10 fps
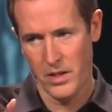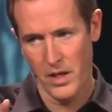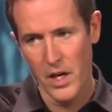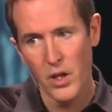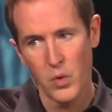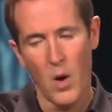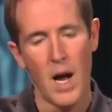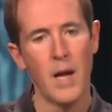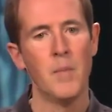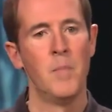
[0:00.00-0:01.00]
And here's
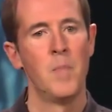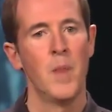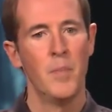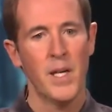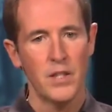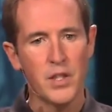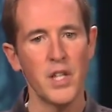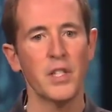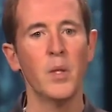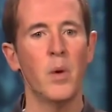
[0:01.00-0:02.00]
why. Because
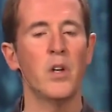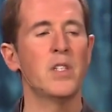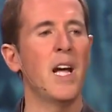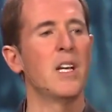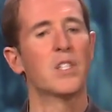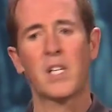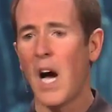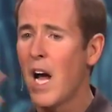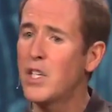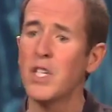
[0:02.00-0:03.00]
essentially what you're saying is
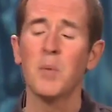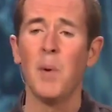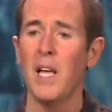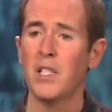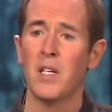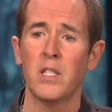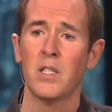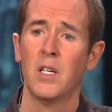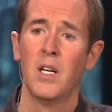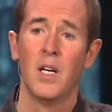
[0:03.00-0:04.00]
God's just blessing
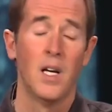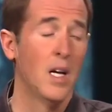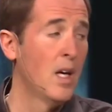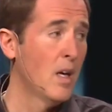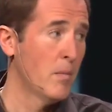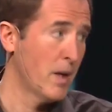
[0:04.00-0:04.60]
us, but